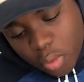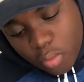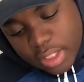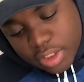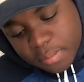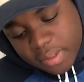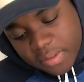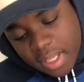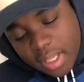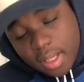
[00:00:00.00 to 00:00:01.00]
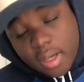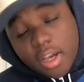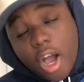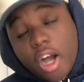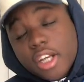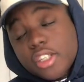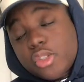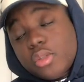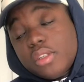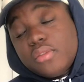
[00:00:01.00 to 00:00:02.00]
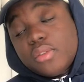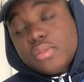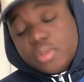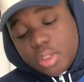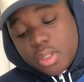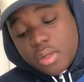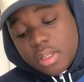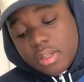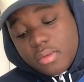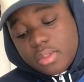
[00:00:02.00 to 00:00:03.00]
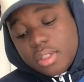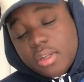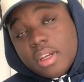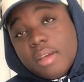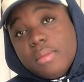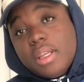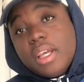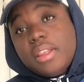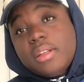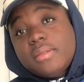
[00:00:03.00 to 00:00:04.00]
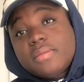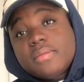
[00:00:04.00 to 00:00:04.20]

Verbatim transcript: When's your birthday? August 24th. What you gonna get me, Nathan?